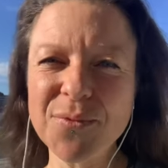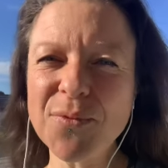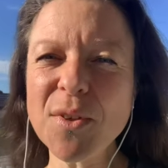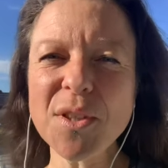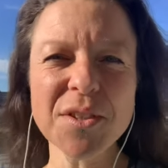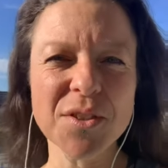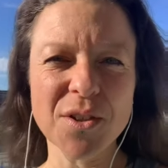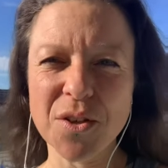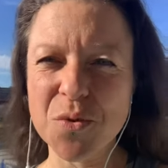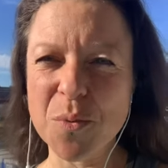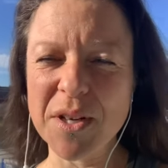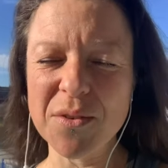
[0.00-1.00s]
fully
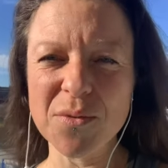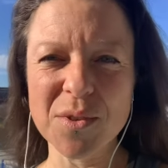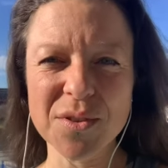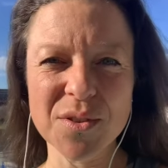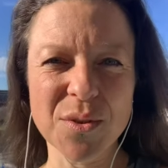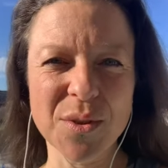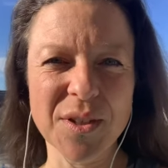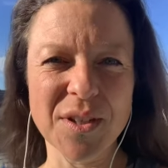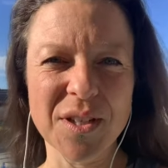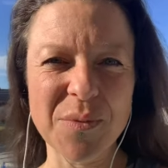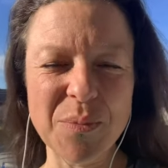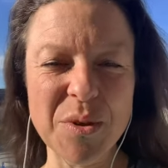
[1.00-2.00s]
acknowledge whatever is going
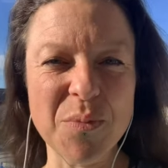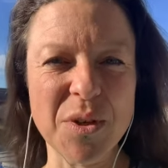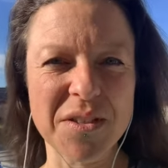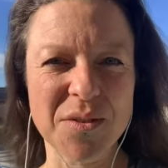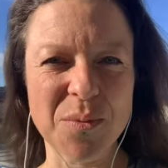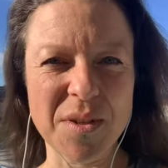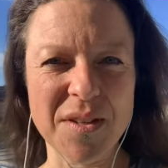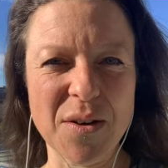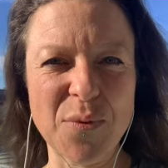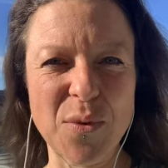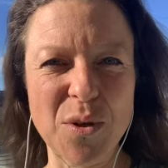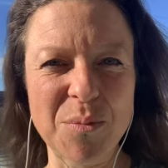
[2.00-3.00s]
on and be present with that
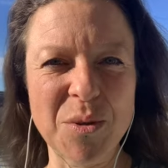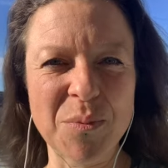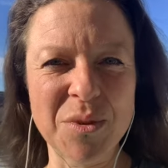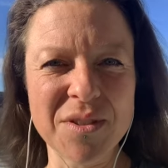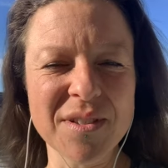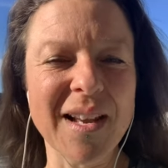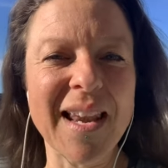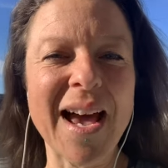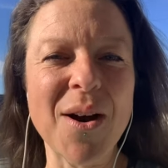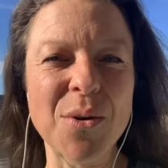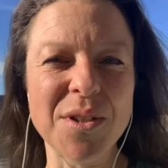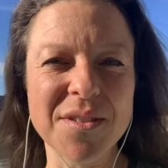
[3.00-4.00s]
for a moment.
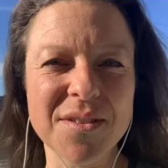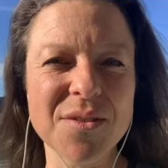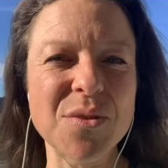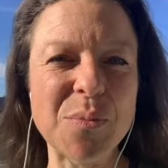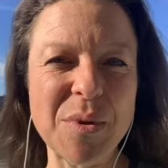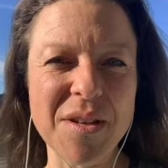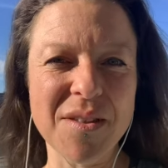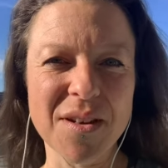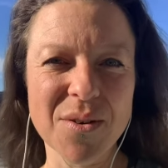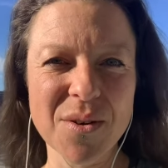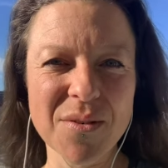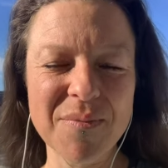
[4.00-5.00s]
Allow it to be there.